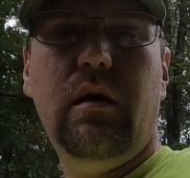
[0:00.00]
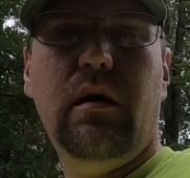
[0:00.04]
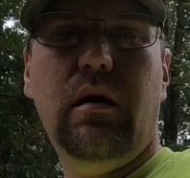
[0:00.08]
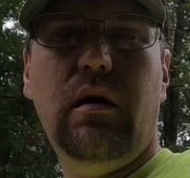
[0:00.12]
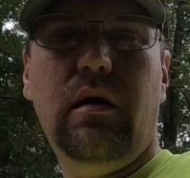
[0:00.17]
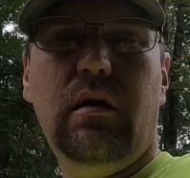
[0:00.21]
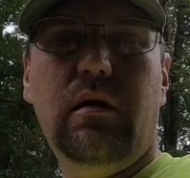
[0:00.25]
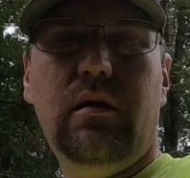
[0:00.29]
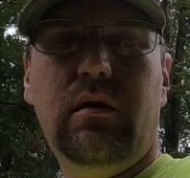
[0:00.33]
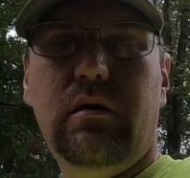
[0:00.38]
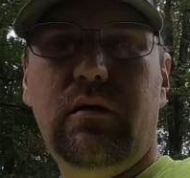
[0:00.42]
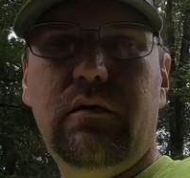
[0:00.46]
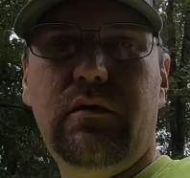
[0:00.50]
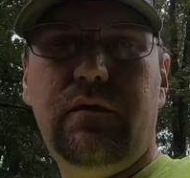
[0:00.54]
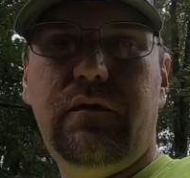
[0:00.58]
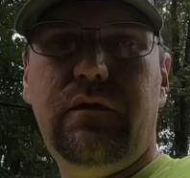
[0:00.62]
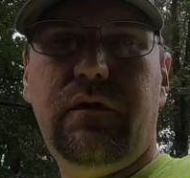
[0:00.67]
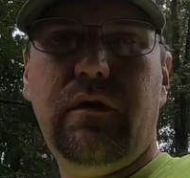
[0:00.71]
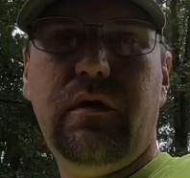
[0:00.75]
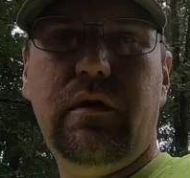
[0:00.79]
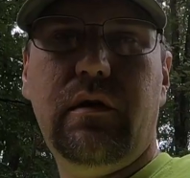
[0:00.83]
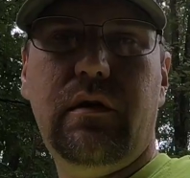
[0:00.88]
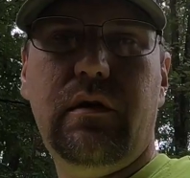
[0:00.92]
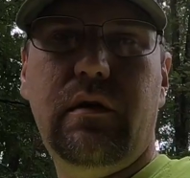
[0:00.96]
of
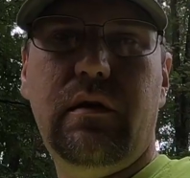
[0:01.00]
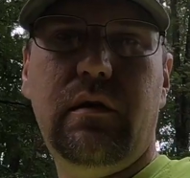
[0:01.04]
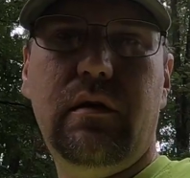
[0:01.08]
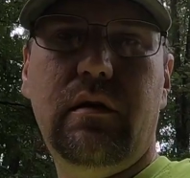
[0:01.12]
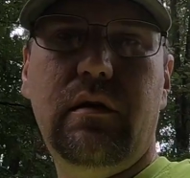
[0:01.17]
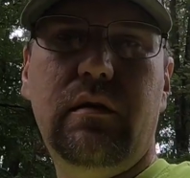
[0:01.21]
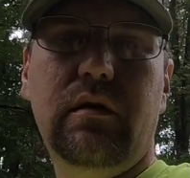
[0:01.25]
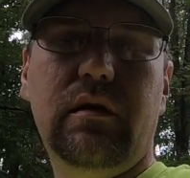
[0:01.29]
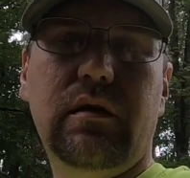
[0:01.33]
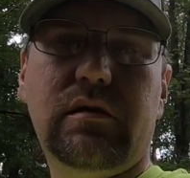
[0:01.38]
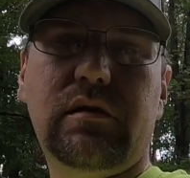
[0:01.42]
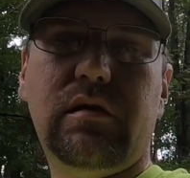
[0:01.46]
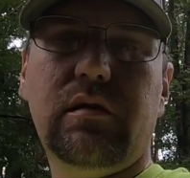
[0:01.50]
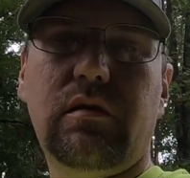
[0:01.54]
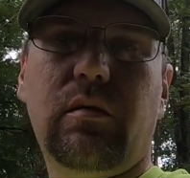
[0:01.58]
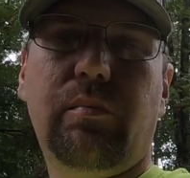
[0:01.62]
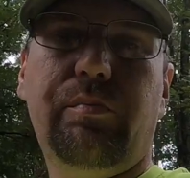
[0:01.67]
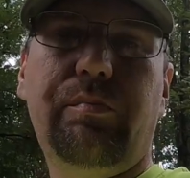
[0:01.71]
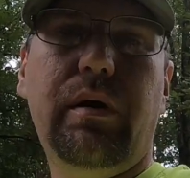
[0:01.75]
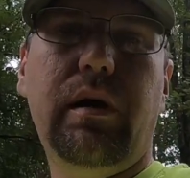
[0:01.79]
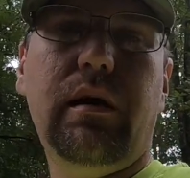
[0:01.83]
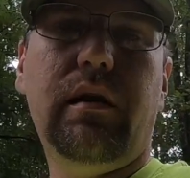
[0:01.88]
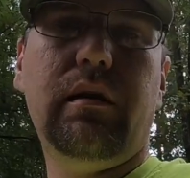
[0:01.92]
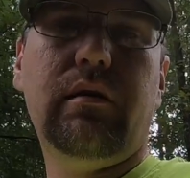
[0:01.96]
this little
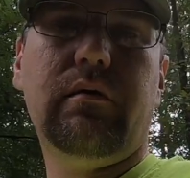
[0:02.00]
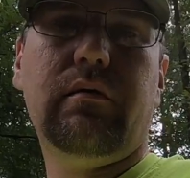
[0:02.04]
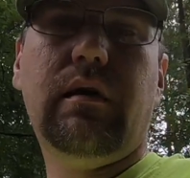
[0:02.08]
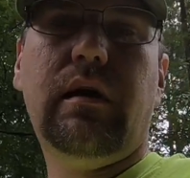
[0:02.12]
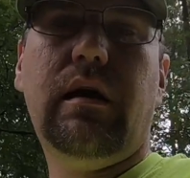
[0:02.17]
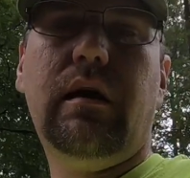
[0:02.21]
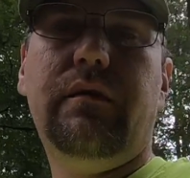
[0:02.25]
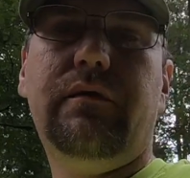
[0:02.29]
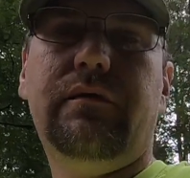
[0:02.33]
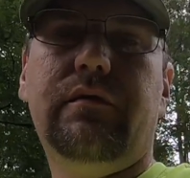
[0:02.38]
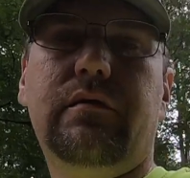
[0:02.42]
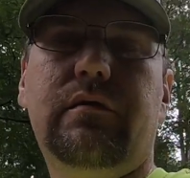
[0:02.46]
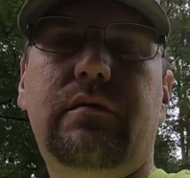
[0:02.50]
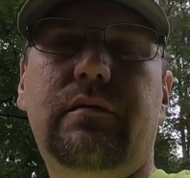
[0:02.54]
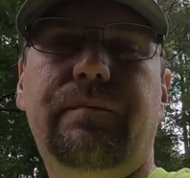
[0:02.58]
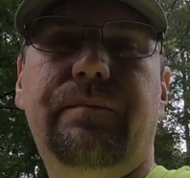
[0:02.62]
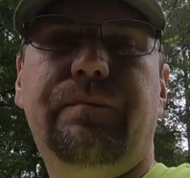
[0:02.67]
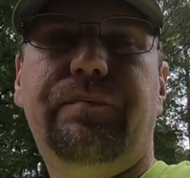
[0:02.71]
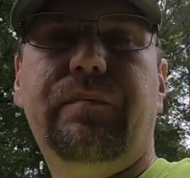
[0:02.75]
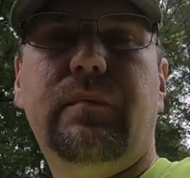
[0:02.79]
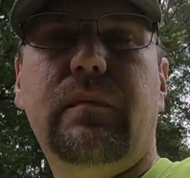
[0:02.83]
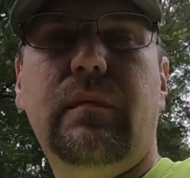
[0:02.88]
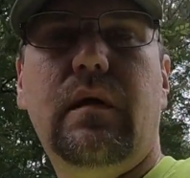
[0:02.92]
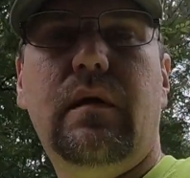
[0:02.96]
pellet rifle
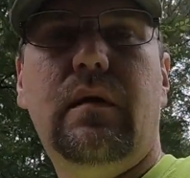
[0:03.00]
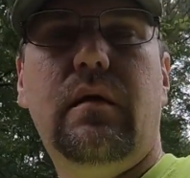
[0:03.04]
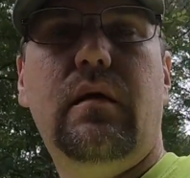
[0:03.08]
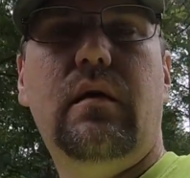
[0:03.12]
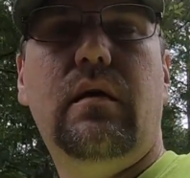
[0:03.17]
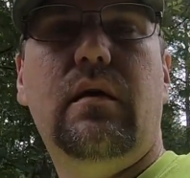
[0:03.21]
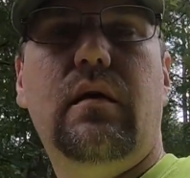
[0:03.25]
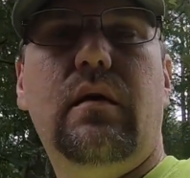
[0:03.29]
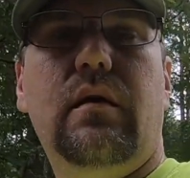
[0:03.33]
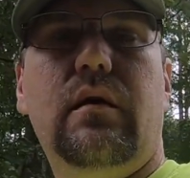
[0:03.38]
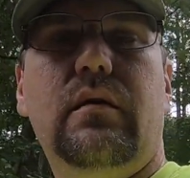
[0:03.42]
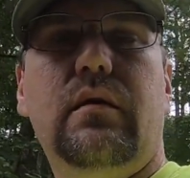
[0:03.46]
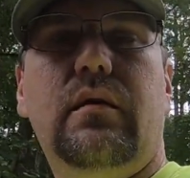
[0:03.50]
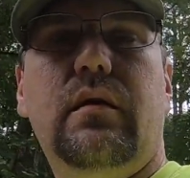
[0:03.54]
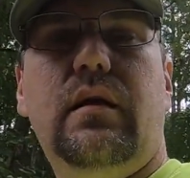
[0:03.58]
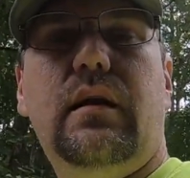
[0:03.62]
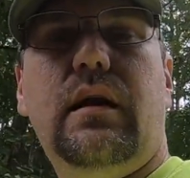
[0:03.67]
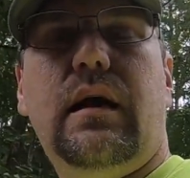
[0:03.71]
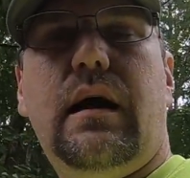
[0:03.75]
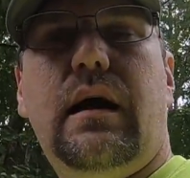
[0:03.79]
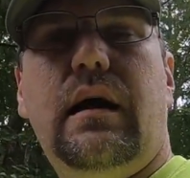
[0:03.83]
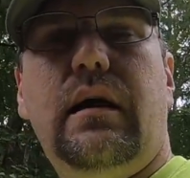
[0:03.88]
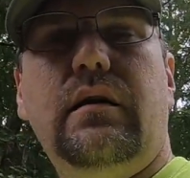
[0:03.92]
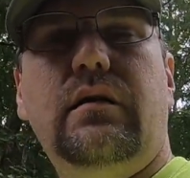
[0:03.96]
that
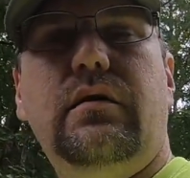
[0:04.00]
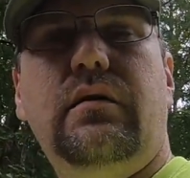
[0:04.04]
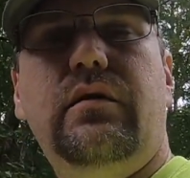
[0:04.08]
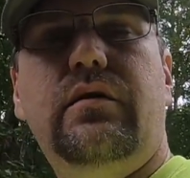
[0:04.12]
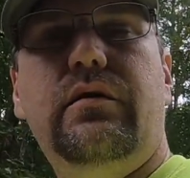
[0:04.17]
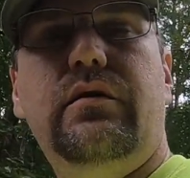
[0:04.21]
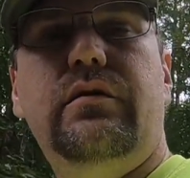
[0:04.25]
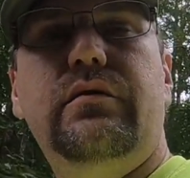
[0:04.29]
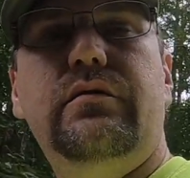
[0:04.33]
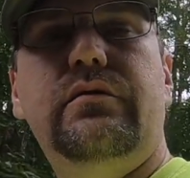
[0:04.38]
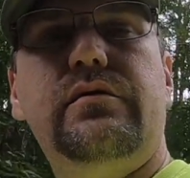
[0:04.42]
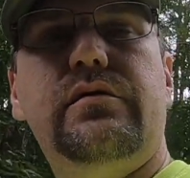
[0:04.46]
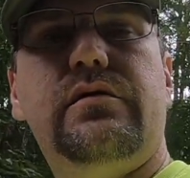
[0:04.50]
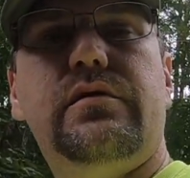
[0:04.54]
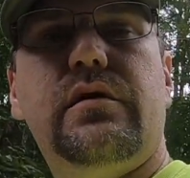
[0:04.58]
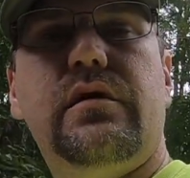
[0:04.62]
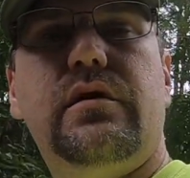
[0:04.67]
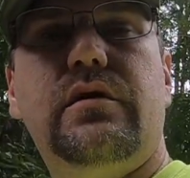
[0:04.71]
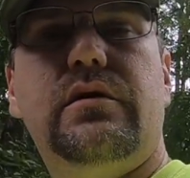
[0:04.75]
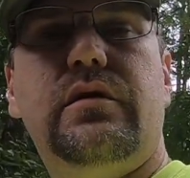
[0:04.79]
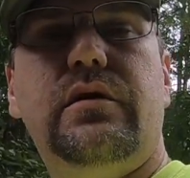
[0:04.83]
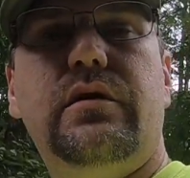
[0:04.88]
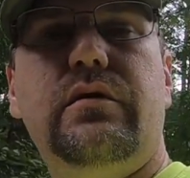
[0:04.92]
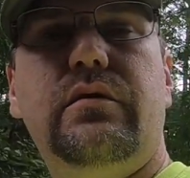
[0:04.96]
I use
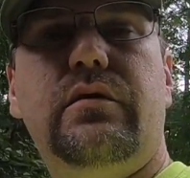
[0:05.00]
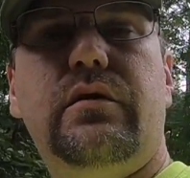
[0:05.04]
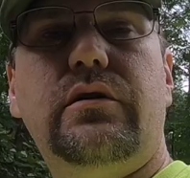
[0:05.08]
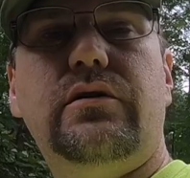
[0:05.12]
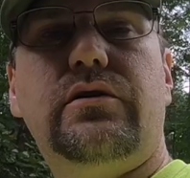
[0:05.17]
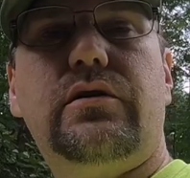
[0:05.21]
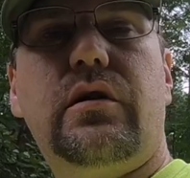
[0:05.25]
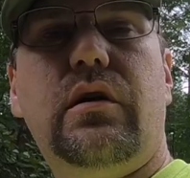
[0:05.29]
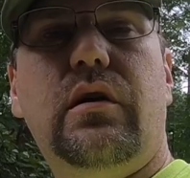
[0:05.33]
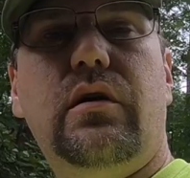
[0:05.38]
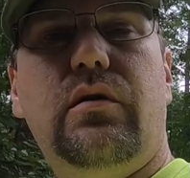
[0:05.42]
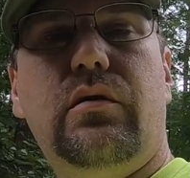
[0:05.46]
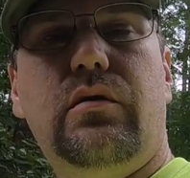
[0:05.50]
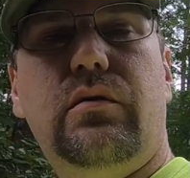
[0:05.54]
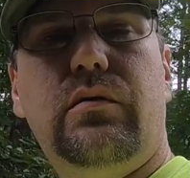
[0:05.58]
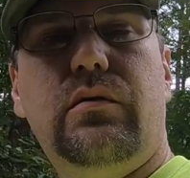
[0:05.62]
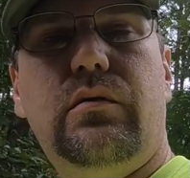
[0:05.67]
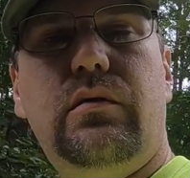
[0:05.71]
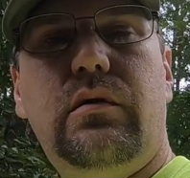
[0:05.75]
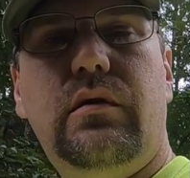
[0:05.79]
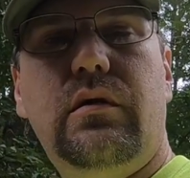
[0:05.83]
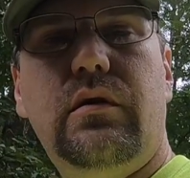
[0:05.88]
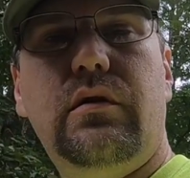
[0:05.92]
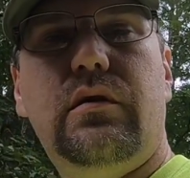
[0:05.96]
to control
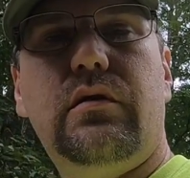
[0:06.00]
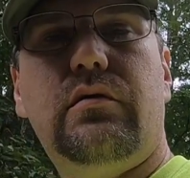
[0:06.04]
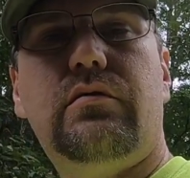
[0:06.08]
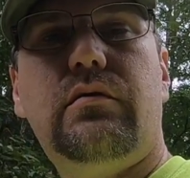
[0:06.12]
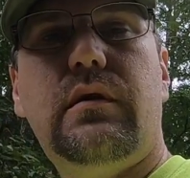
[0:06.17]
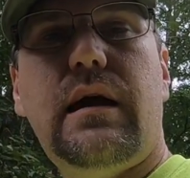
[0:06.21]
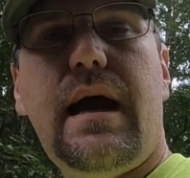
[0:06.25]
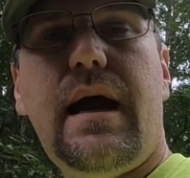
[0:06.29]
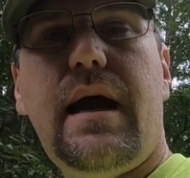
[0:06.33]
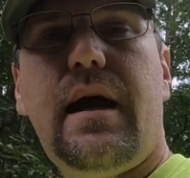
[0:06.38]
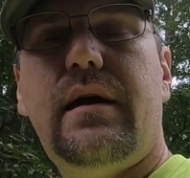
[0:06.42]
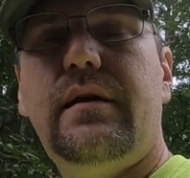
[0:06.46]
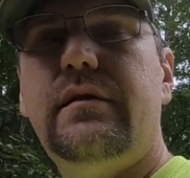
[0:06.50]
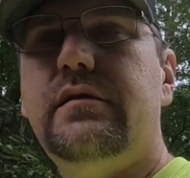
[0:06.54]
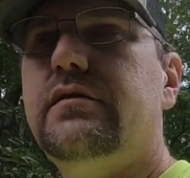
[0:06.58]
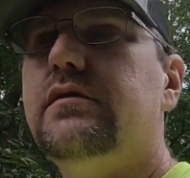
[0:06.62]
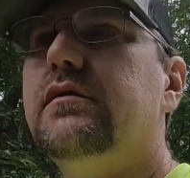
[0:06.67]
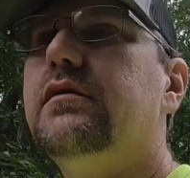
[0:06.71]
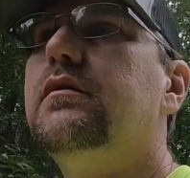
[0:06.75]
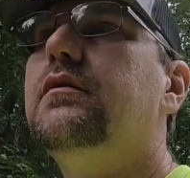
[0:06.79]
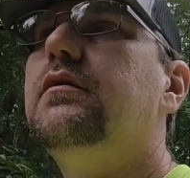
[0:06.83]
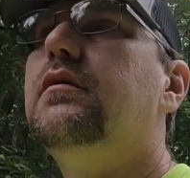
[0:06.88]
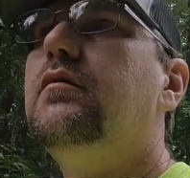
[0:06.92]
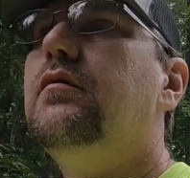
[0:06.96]
the rats
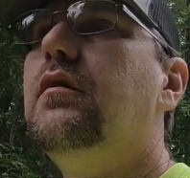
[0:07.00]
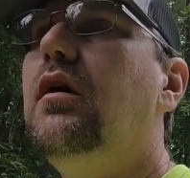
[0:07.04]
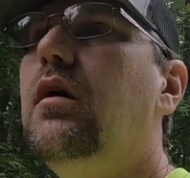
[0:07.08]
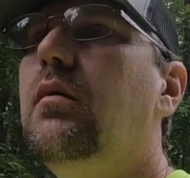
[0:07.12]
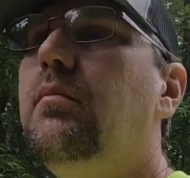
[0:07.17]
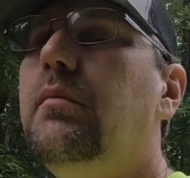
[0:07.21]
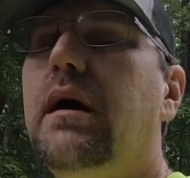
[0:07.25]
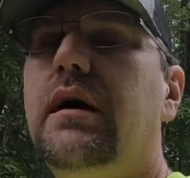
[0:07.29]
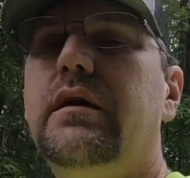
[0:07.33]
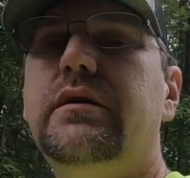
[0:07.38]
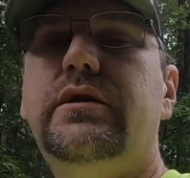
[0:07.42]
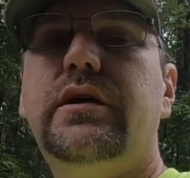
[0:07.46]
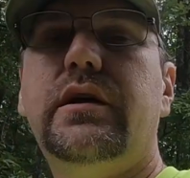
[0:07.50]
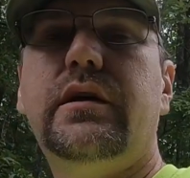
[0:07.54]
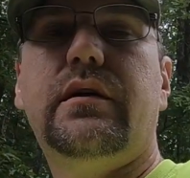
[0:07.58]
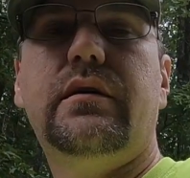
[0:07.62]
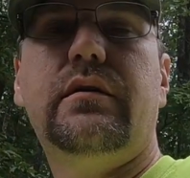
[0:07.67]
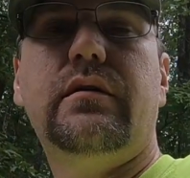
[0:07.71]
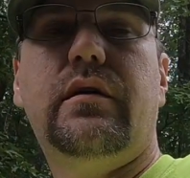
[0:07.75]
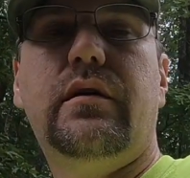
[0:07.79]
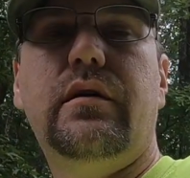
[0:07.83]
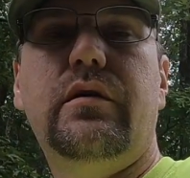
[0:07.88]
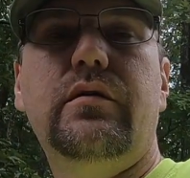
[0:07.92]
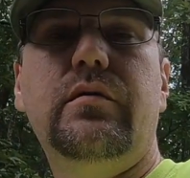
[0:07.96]
around my
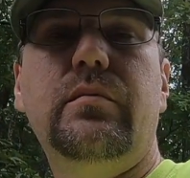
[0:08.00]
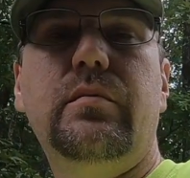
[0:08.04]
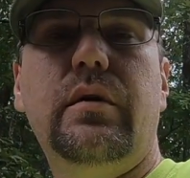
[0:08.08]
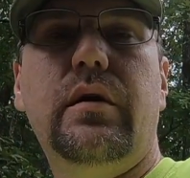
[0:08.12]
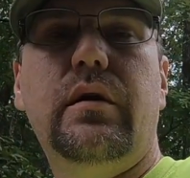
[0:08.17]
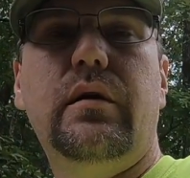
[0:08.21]
chicken coop.